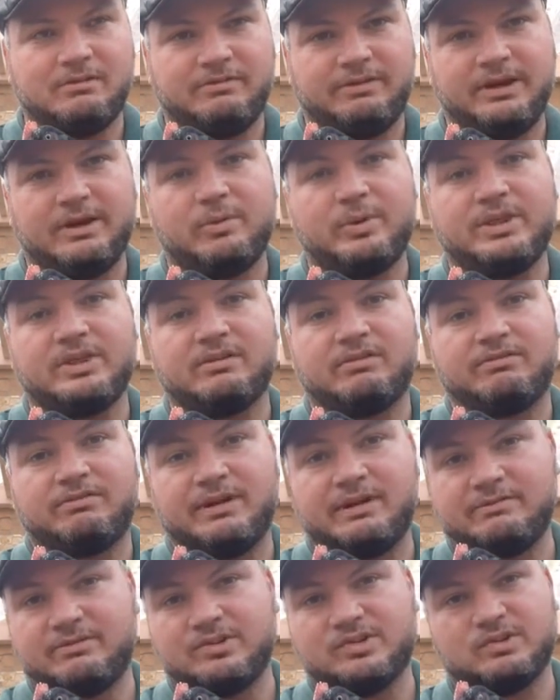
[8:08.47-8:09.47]
feel in the
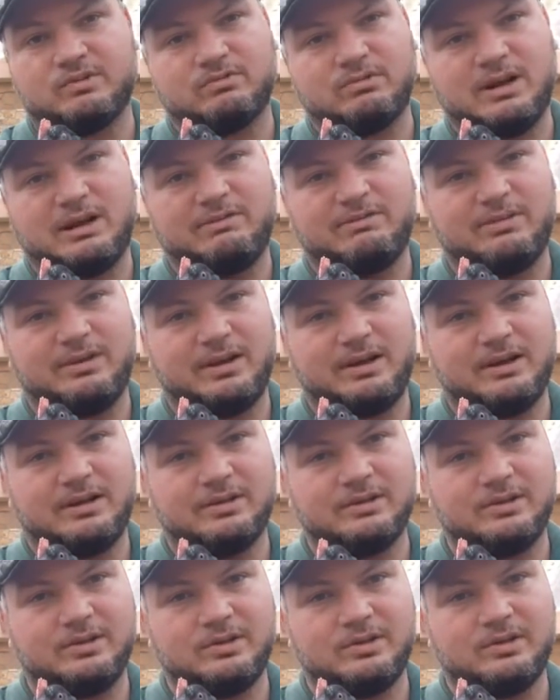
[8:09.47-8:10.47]
feathers, are rougher,
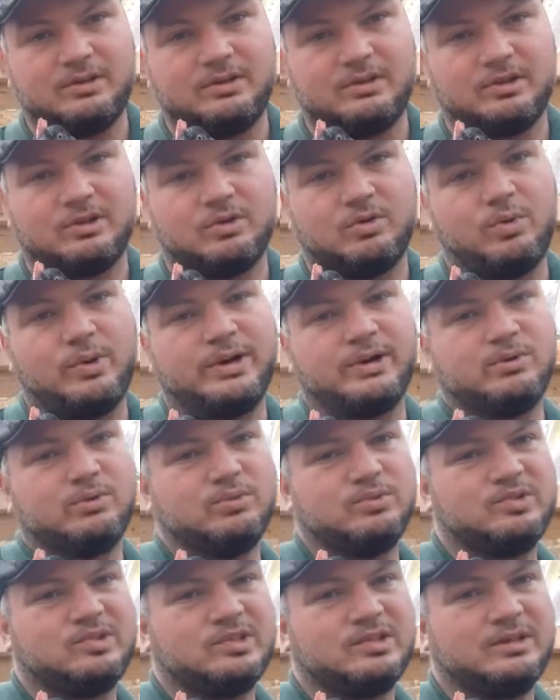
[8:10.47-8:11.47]
the
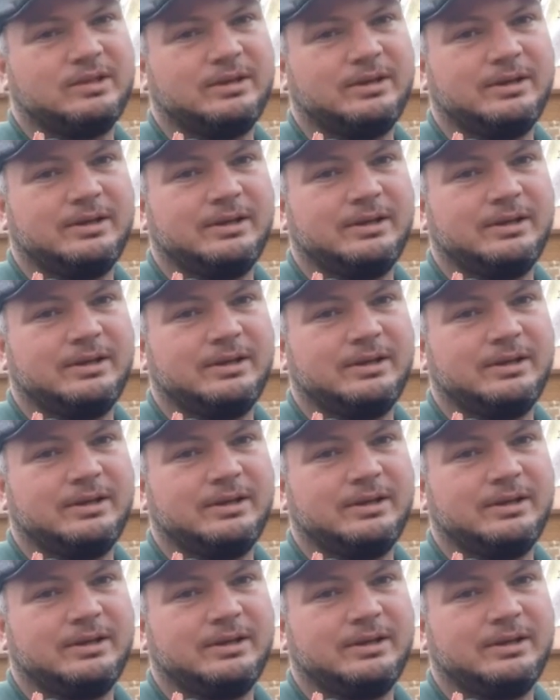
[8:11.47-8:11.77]
quills.